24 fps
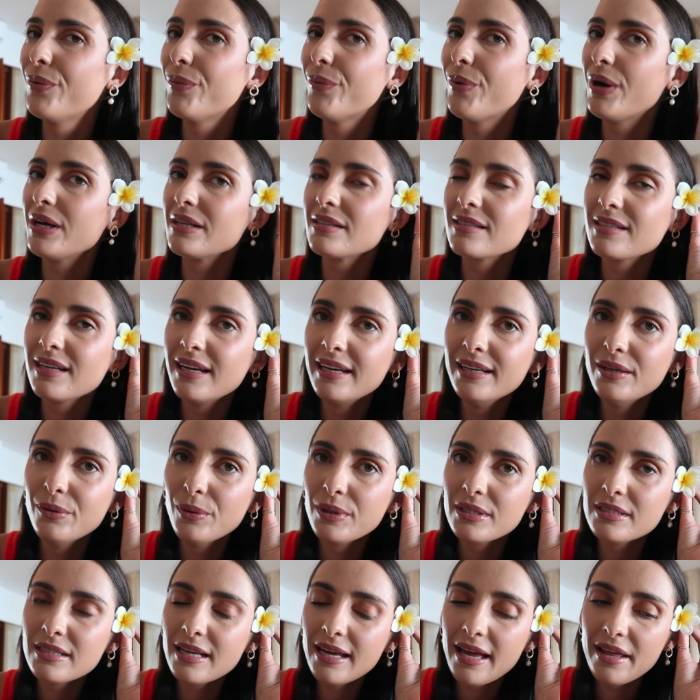whilst I
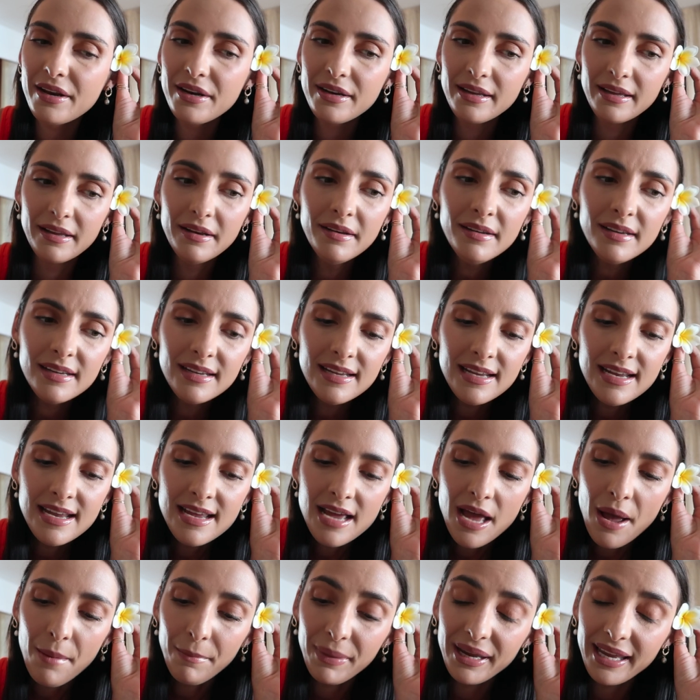had it
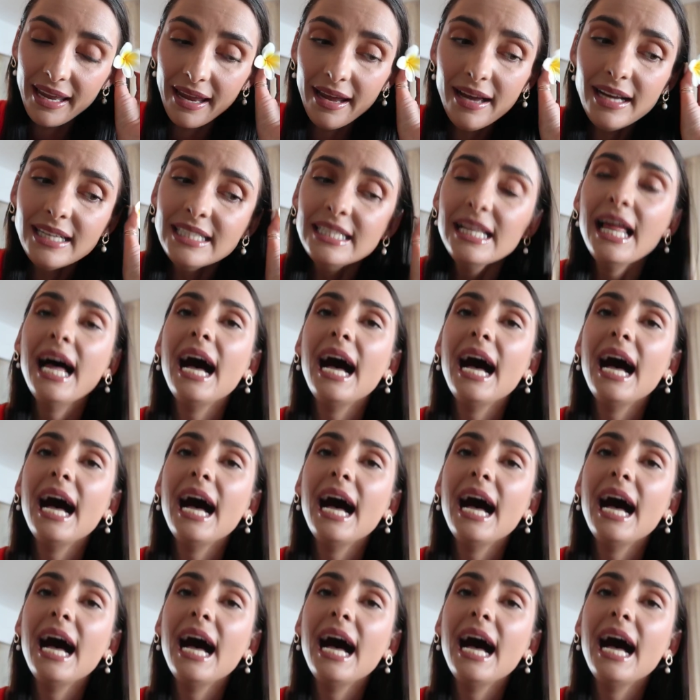in my hair.